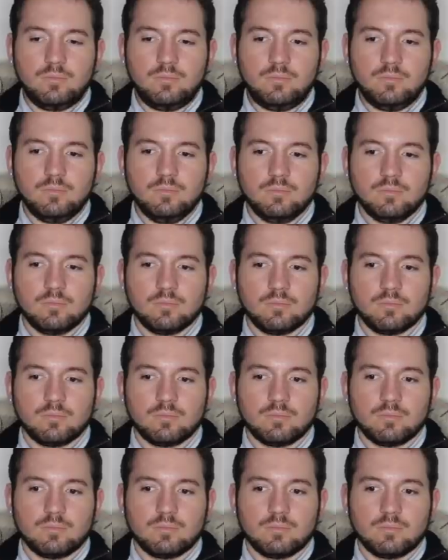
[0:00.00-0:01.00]

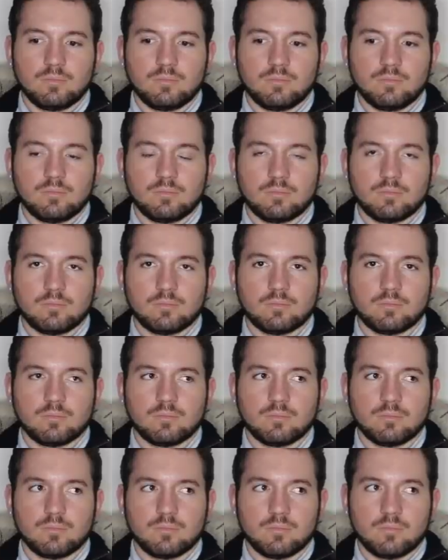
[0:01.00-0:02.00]

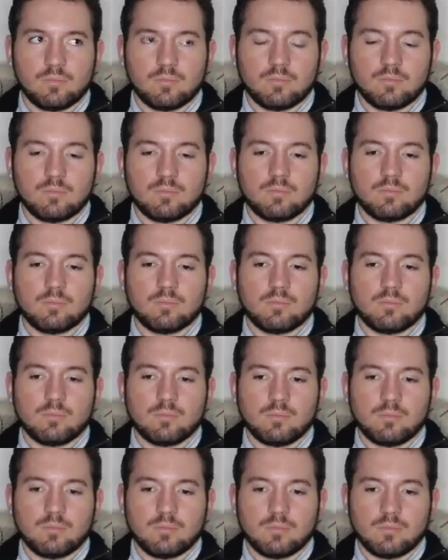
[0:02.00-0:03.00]

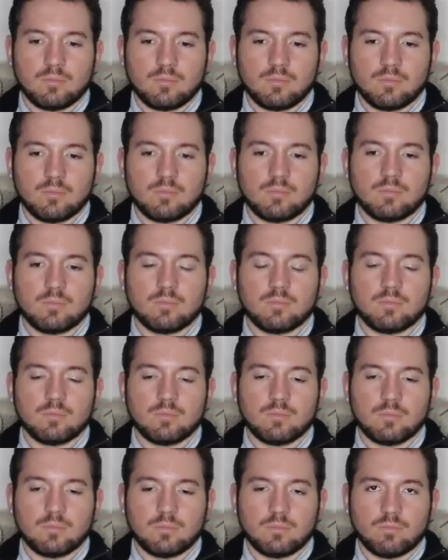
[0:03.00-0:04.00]

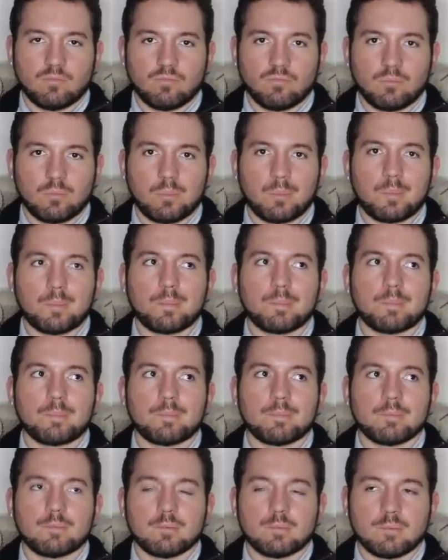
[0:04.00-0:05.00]

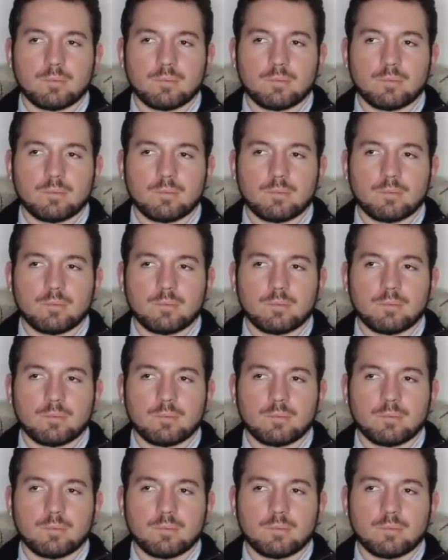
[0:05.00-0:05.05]
No words are spoken by the person on screen.